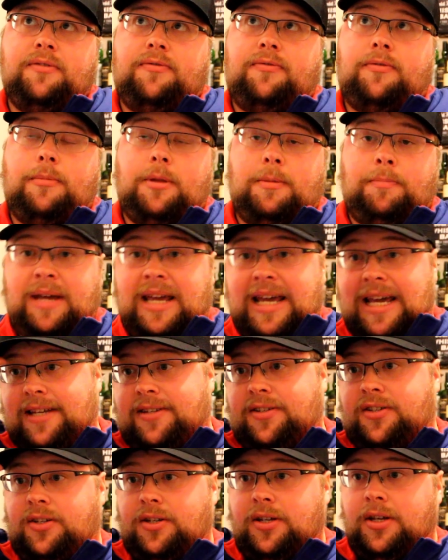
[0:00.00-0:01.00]
from the
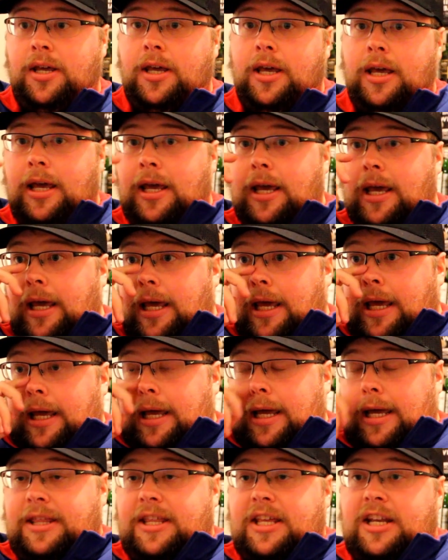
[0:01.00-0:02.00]
past,
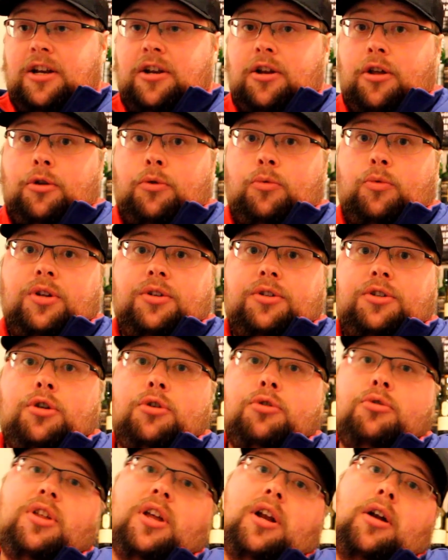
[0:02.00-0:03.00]
and then another one,
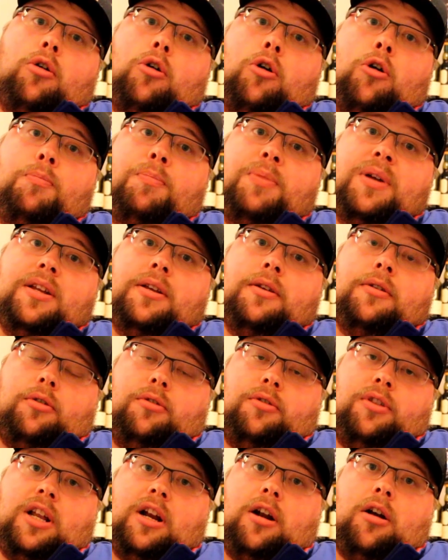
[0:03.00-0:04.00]
2 that are open, or
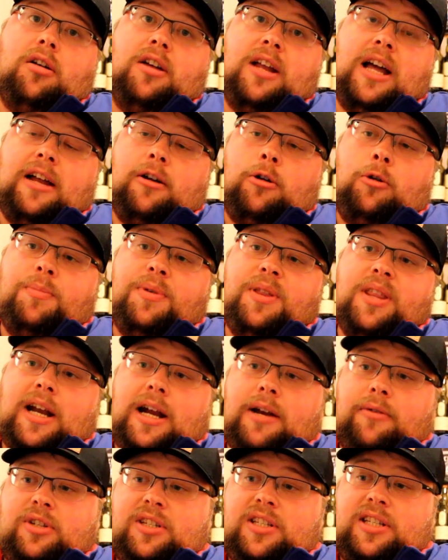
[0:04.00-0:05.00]
that are not open, that
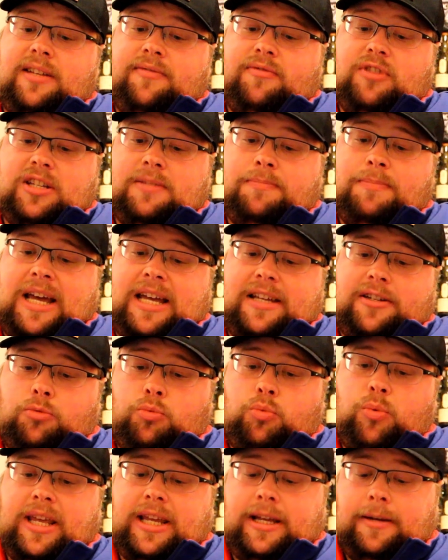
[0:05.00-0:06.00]
I received this past
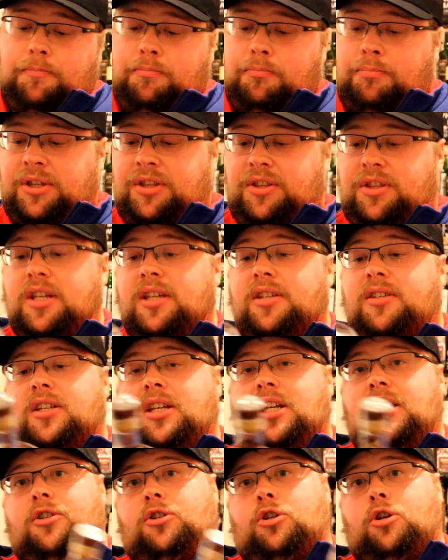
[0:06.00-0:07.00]
week. But
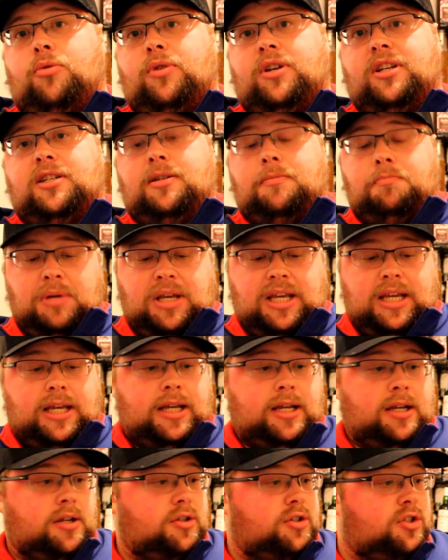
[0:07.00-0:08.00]
this is going to
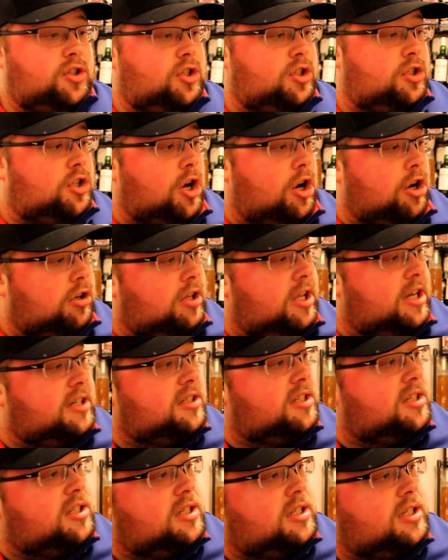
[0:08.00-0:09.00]
be
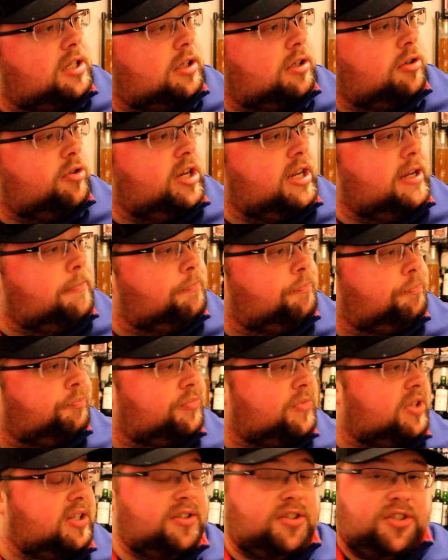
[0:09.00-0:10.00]
Starlight Distillery,
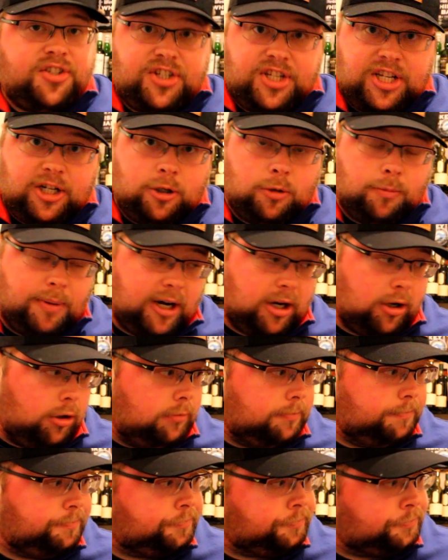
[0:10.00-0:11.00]
single barrel.